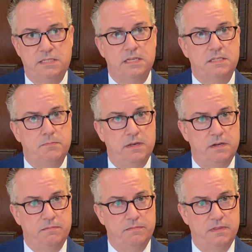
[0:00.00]
6
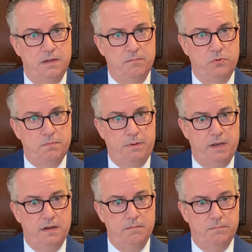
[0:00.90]
million of them with
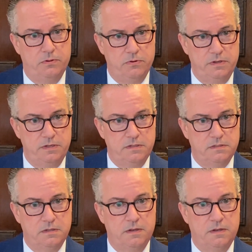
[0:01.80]
paid employees.